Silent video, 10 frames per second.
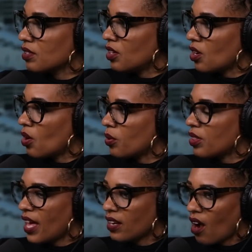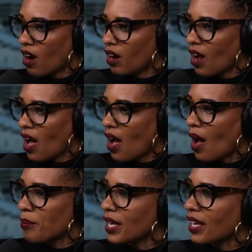you know, that are,
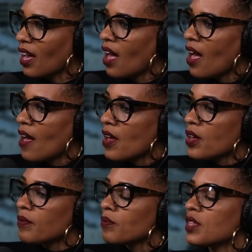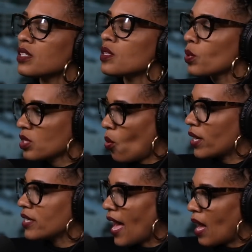I'm like, this is what's
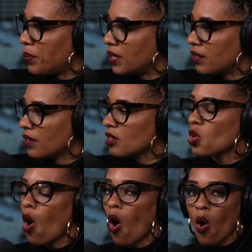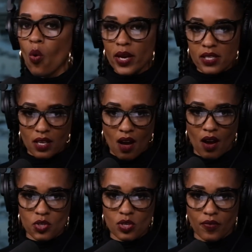going to happen. There's always a
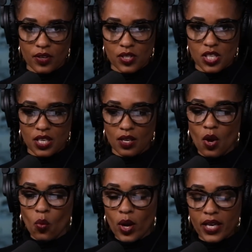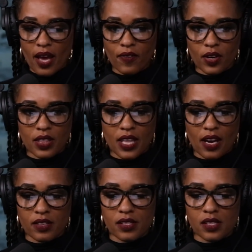controversy whenever
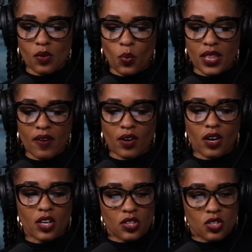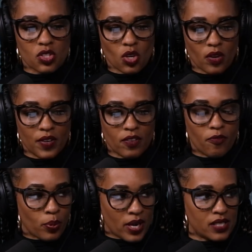there is whenever a
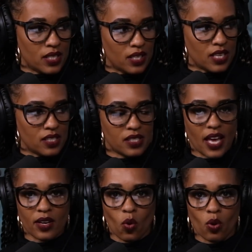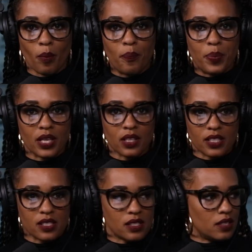conservative precedent is set or a
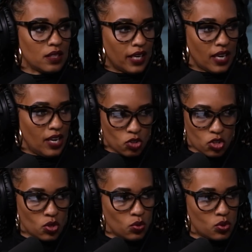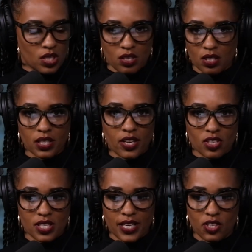bill is like introduced into
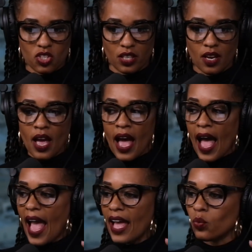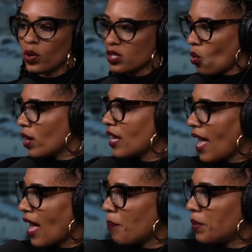legislation. And what's going to
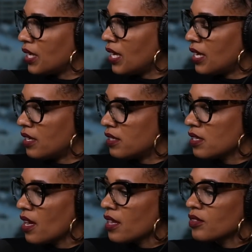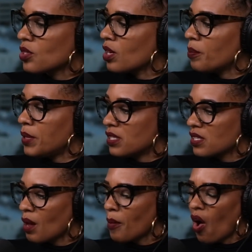happen is there's going to be
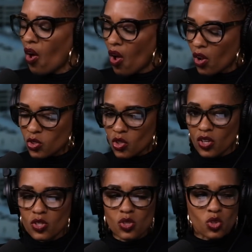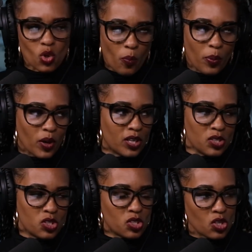some ultra super
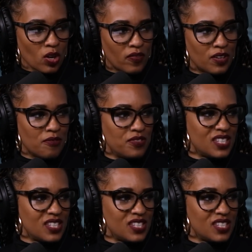conservative